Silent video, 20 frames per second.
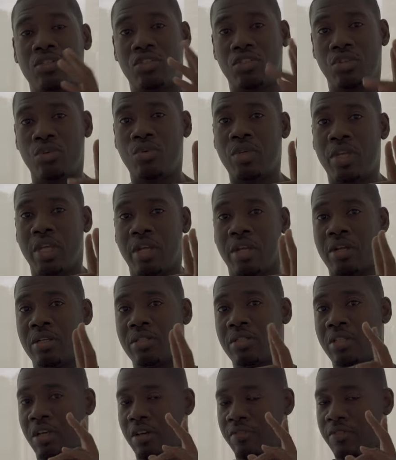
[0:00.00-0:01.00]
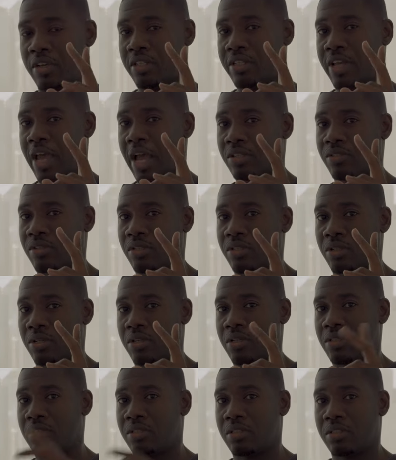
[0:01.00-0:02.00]
two years of your tax
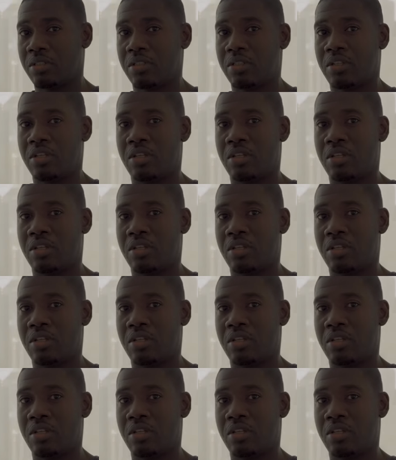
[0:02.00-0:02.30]
returns.